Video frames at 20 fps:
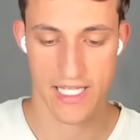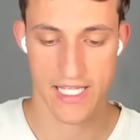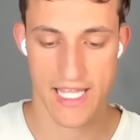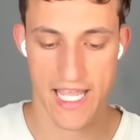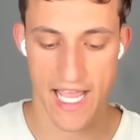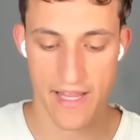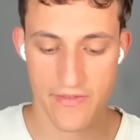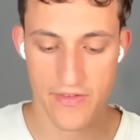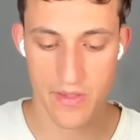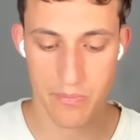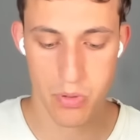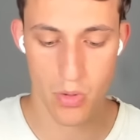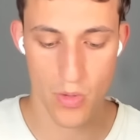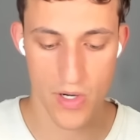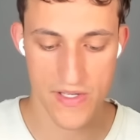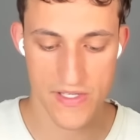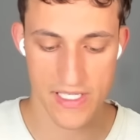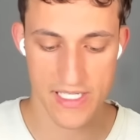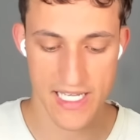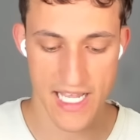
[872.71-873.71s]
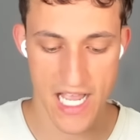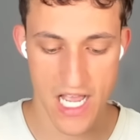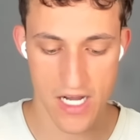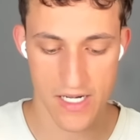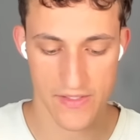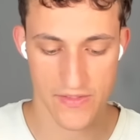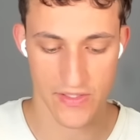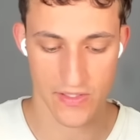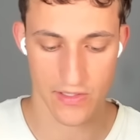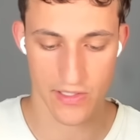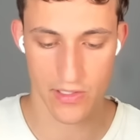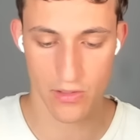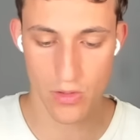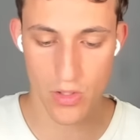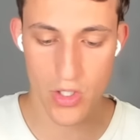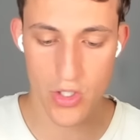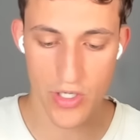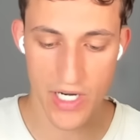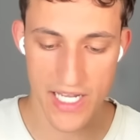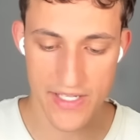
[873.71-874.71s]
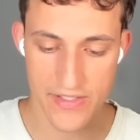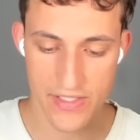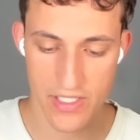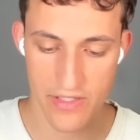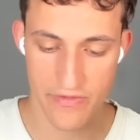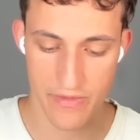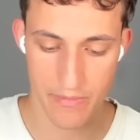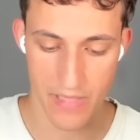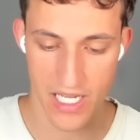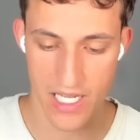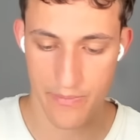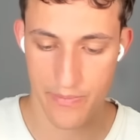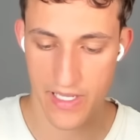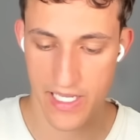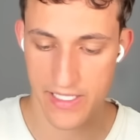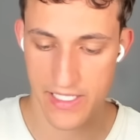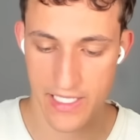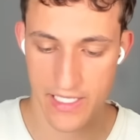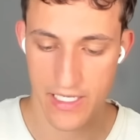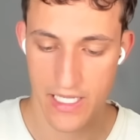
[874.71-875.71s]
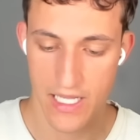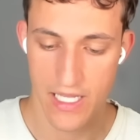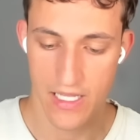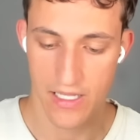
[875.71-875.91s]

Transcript: He gets the poison down. It's a little aggressive in my opinion.